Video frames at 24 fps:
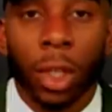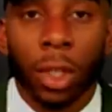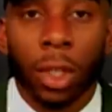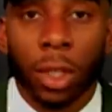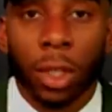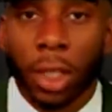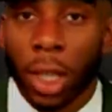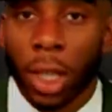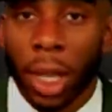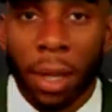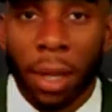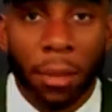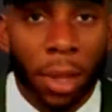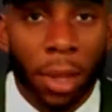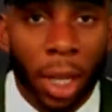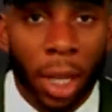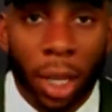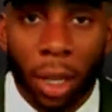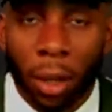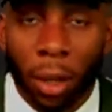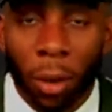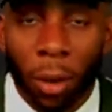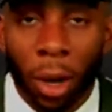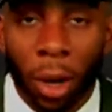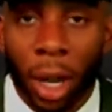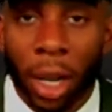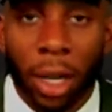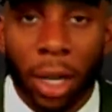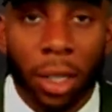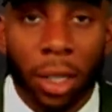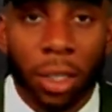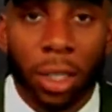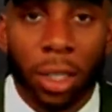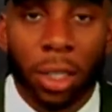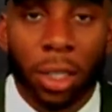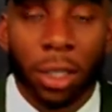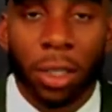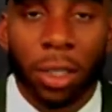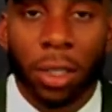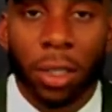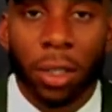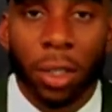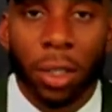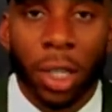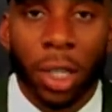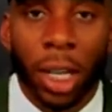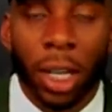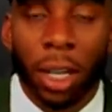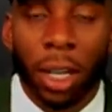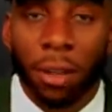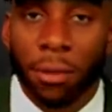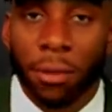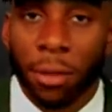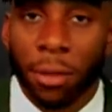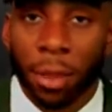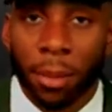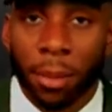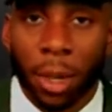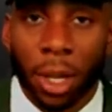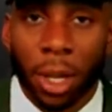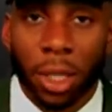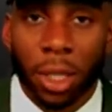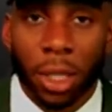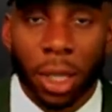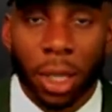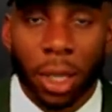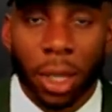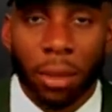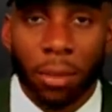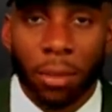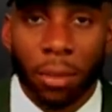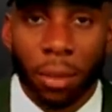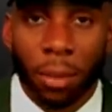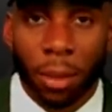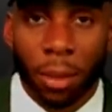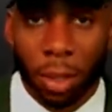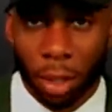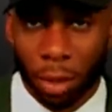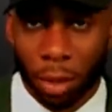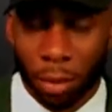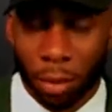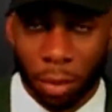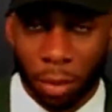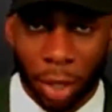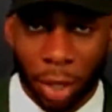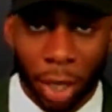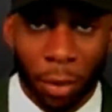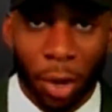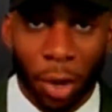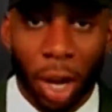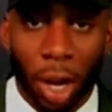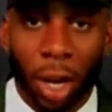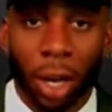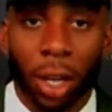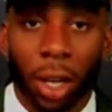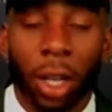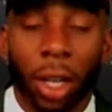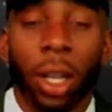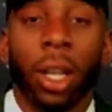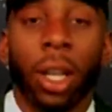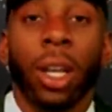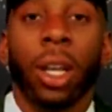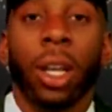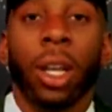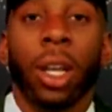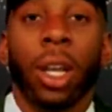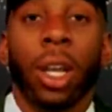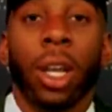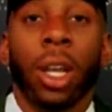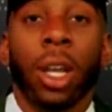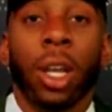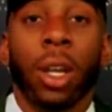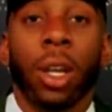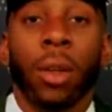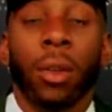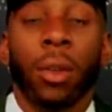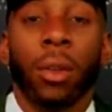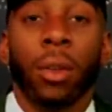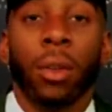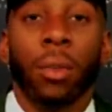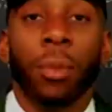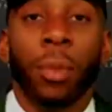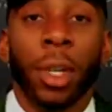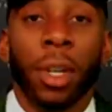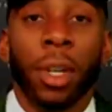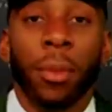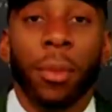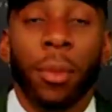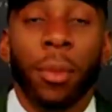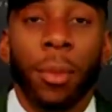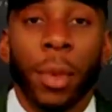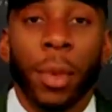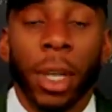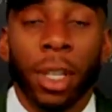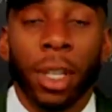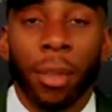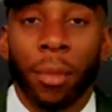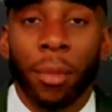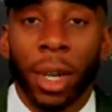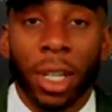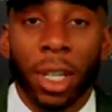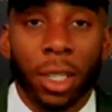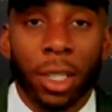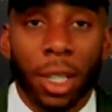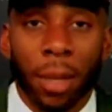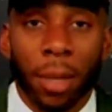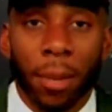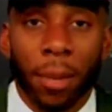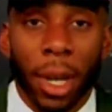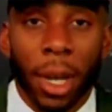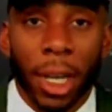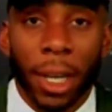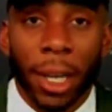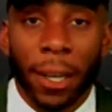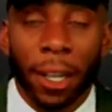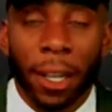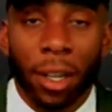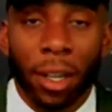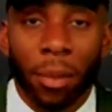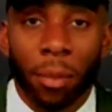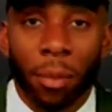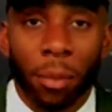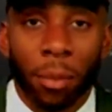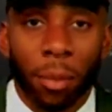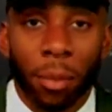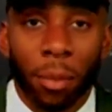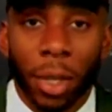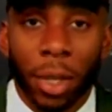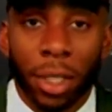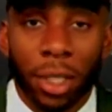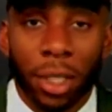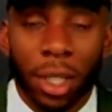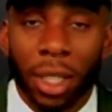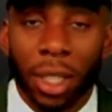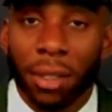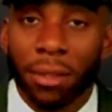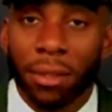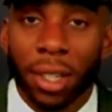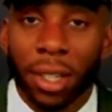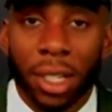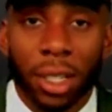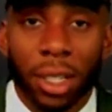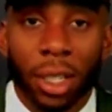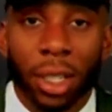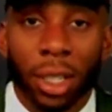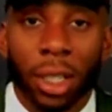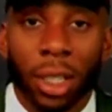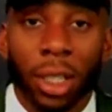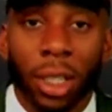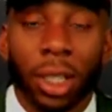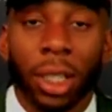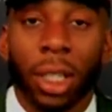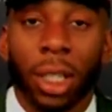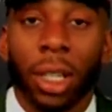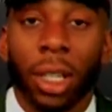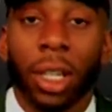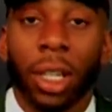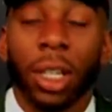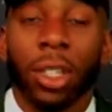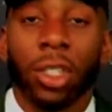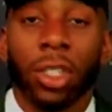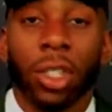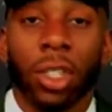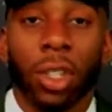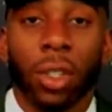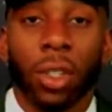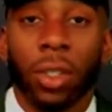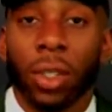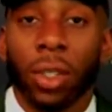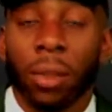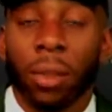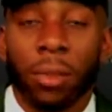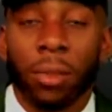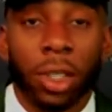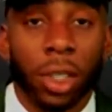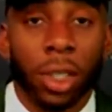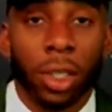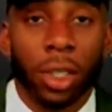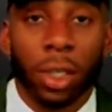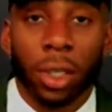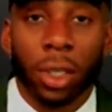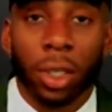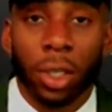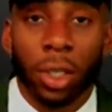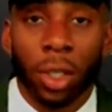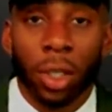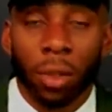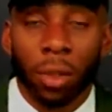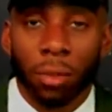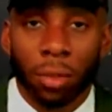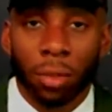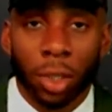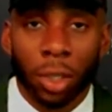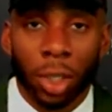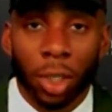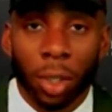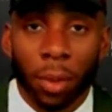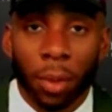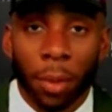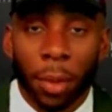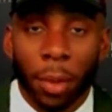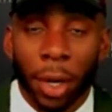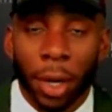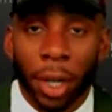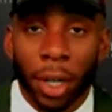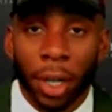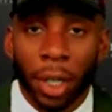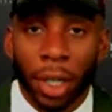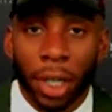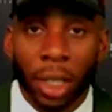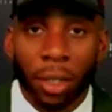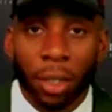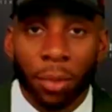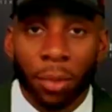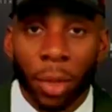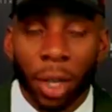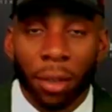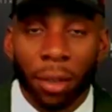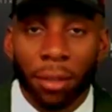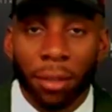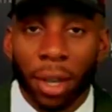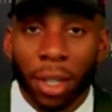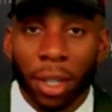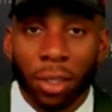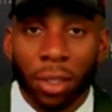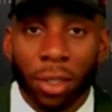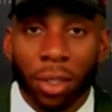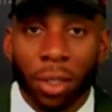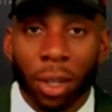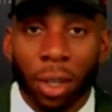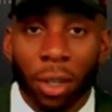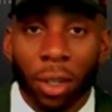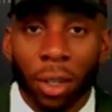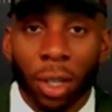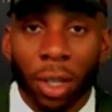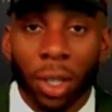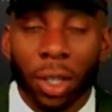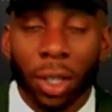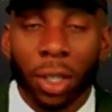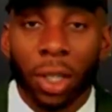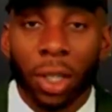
Same thing, grind, just getting in football shape, you know, being ready to Be, the, be in the best shape I can mentally, physically. So I'm just, you know, still preparing, getting bigger, faster, stronger.